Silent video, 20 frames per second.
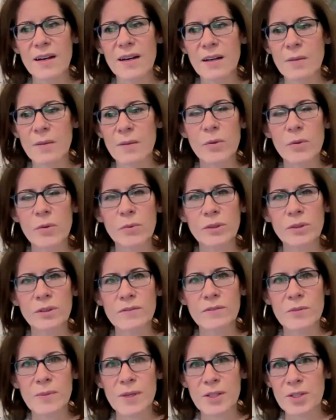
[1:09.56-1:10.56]
in the world
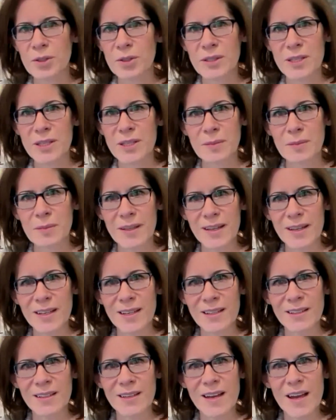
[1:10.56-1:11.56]
of special needs
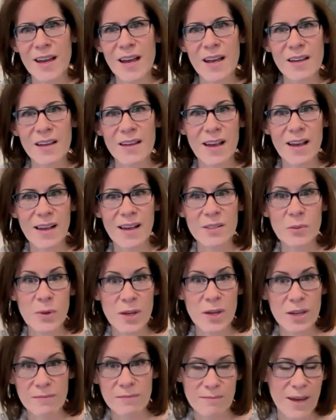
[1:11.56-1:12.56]
planning, as
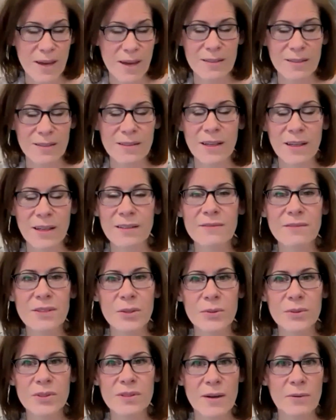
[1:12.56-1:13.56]
Maddie said,
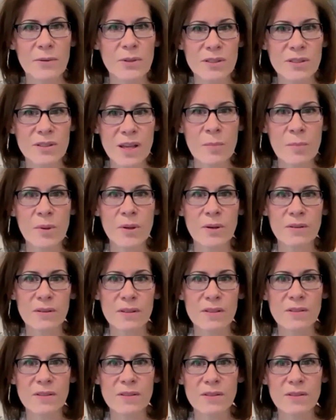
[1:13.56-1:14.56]
it's now December.
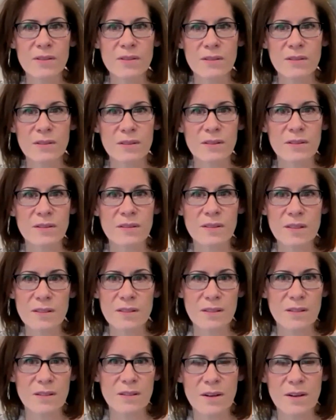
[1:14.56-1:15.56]
This is the
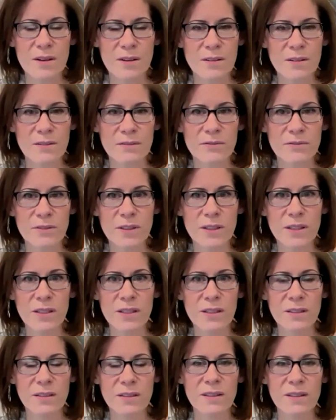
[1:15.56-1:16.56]
season of
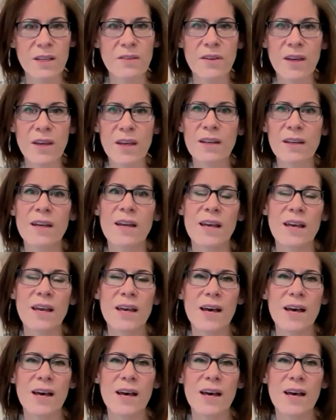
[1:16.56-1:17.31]
giving.